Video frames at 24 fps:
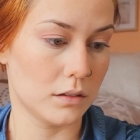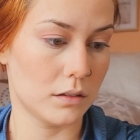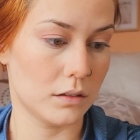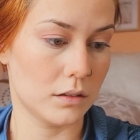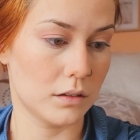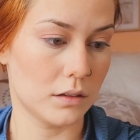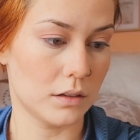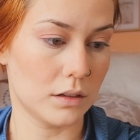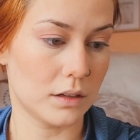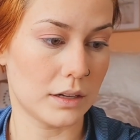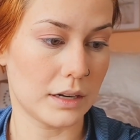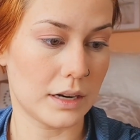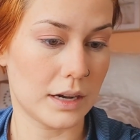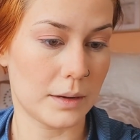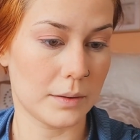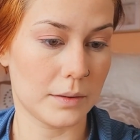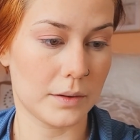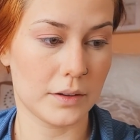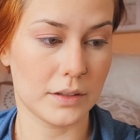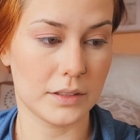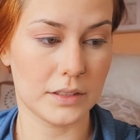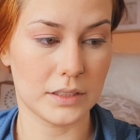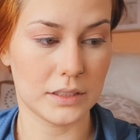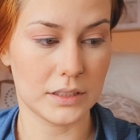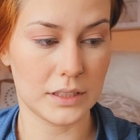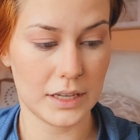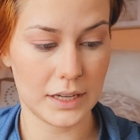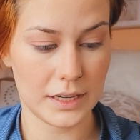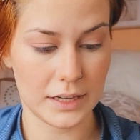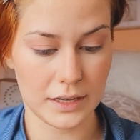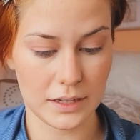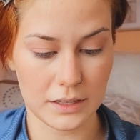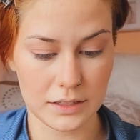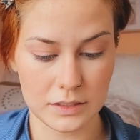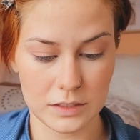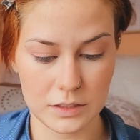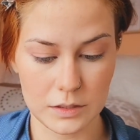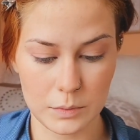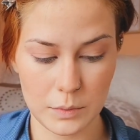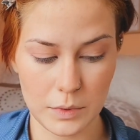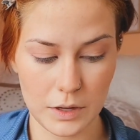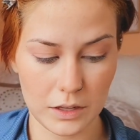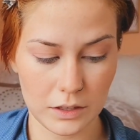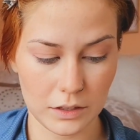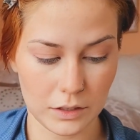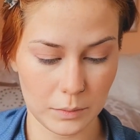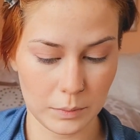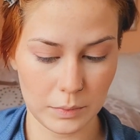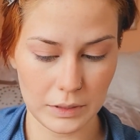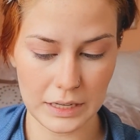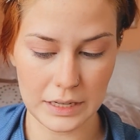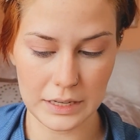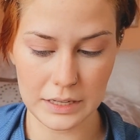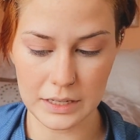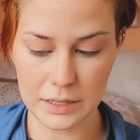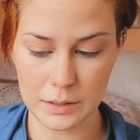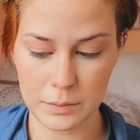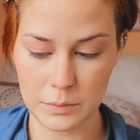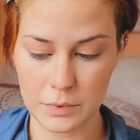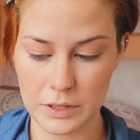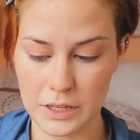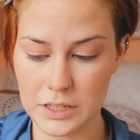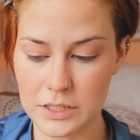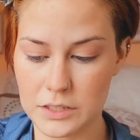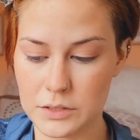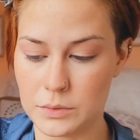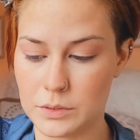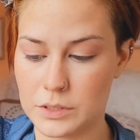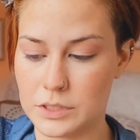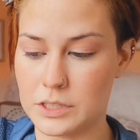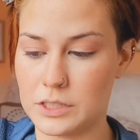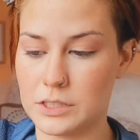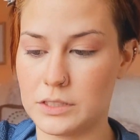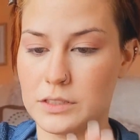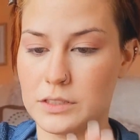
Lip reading: Now I'm going to take a smaller blending brush, which is the